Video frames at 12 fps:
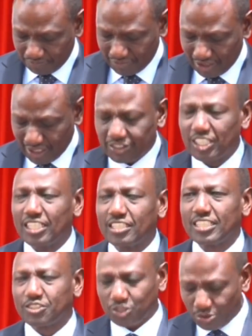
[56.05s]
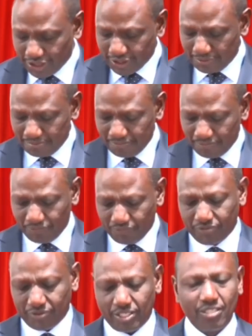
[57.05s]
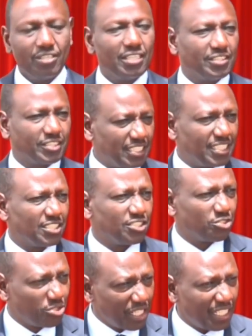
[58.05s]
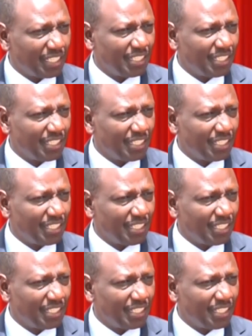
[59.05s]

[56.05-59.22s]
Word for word: It changes tourism, it changes trade,